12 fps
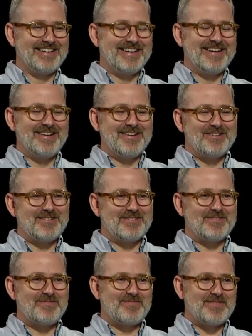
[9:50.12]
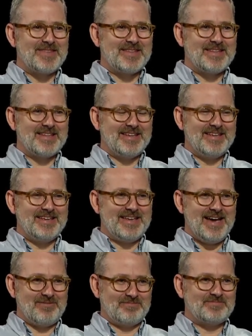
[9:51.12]
but it was amazing
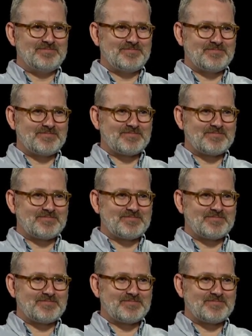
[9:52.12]
yeah. And we'll, we'll